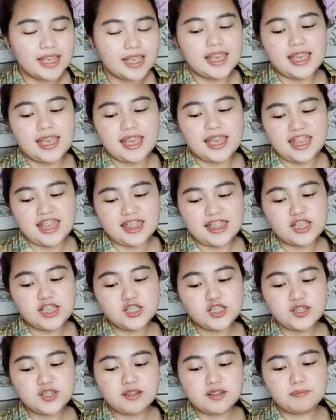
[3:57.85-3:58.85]
And then she
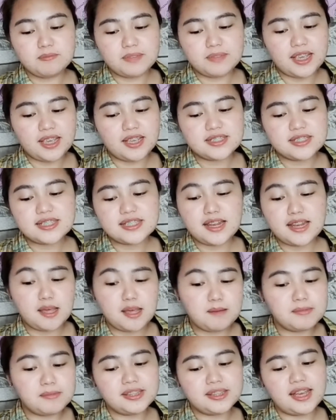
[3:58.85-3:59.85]
replied, salamat
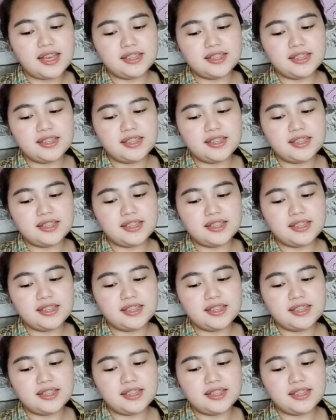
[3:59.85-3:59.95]
ate,